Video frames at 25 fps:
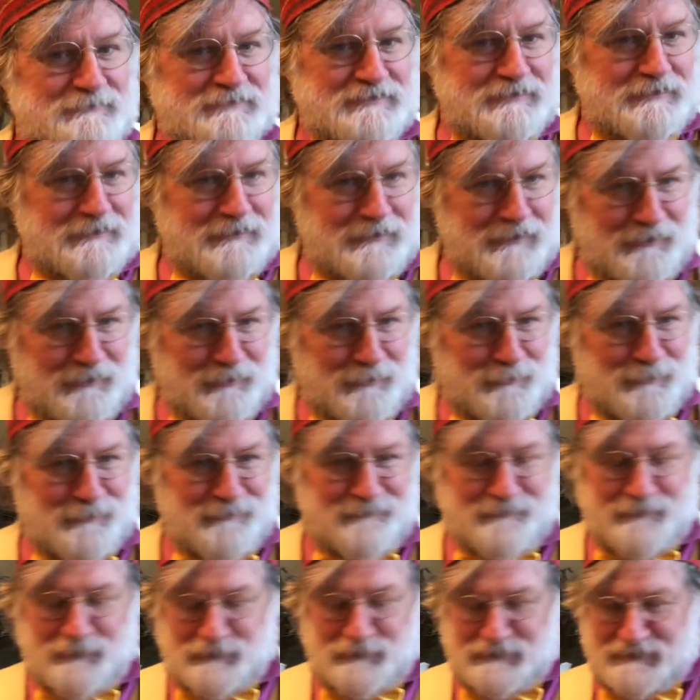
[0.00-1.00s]
to know
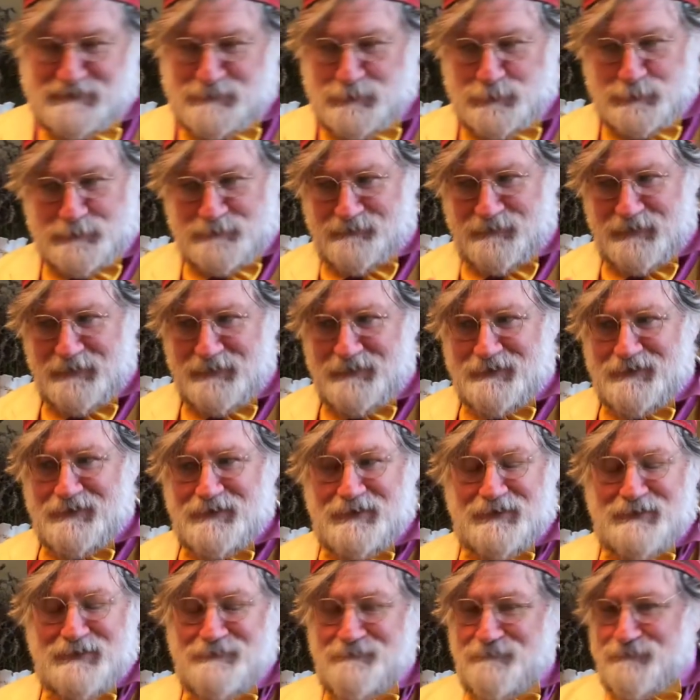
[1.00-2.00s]
have got sort of
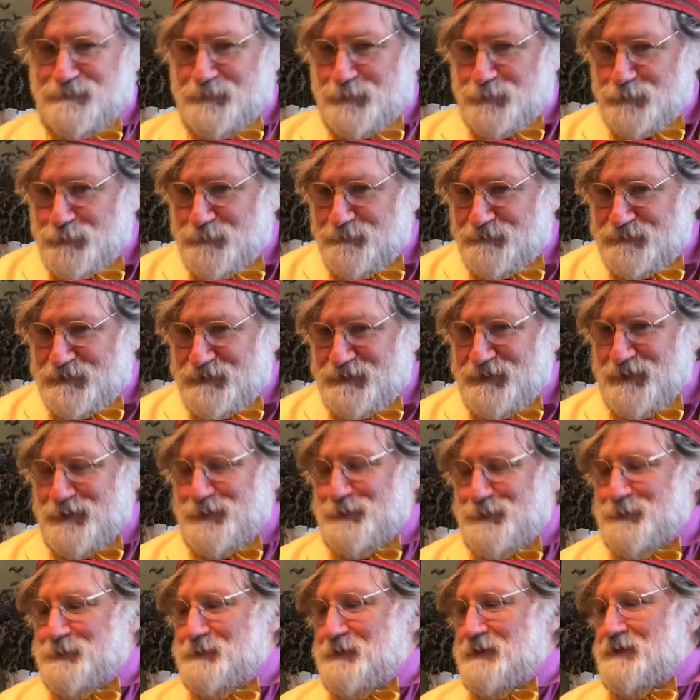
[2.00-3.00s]
involved in
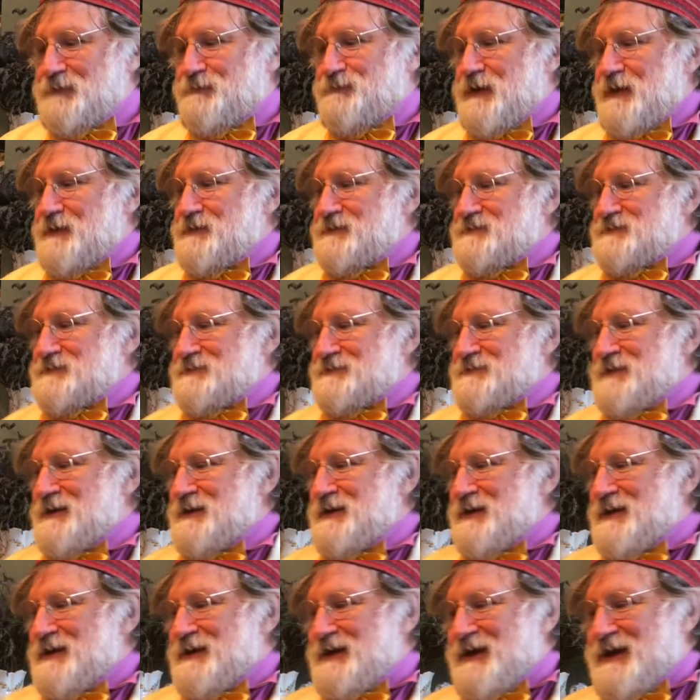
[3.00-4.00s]
OnlyFans and,
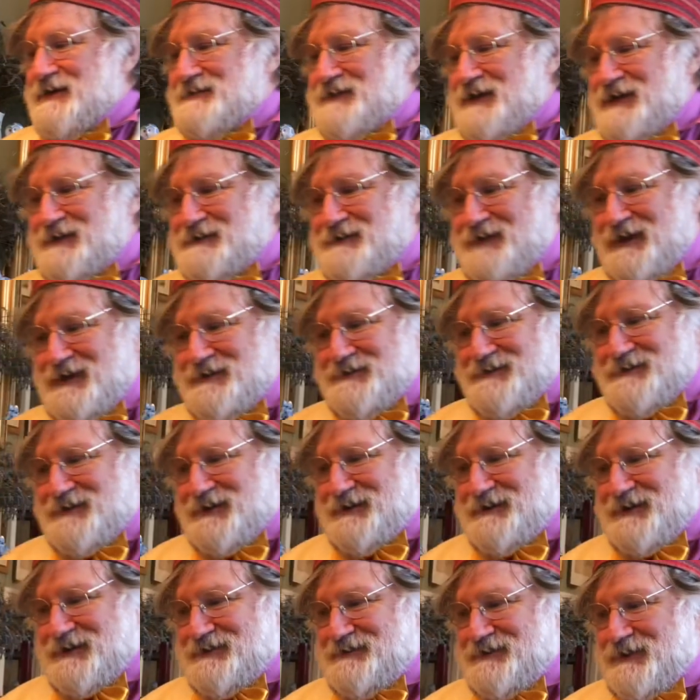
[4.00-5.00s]
and, and, and,
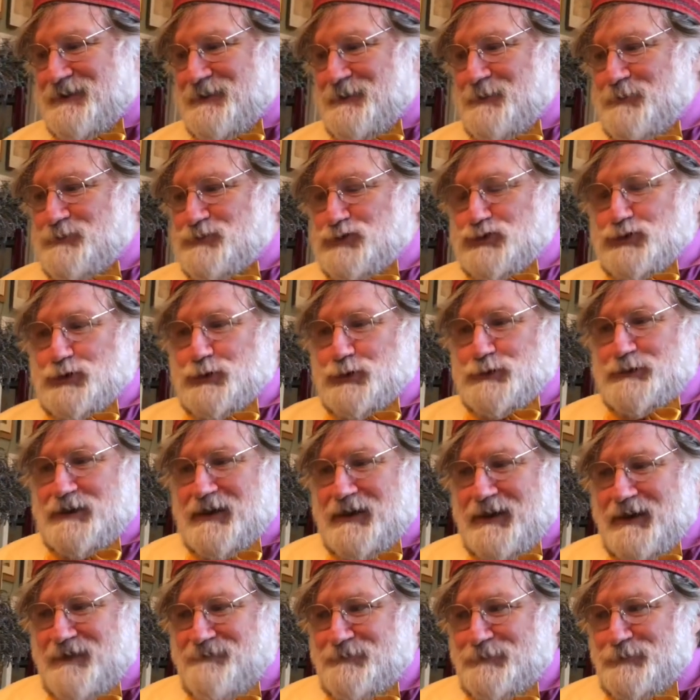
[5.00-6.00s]
and I think, should I
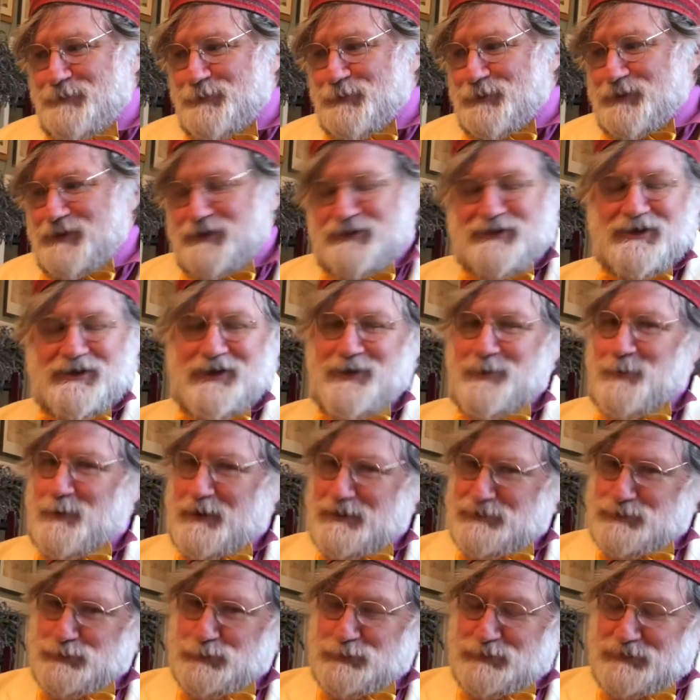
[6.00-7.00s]
have a look? No, I
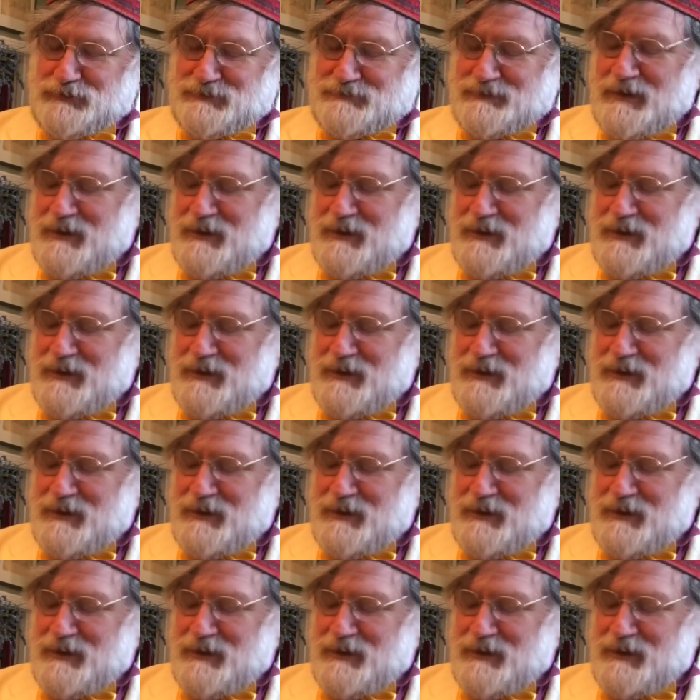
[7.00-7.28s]
shouldn't.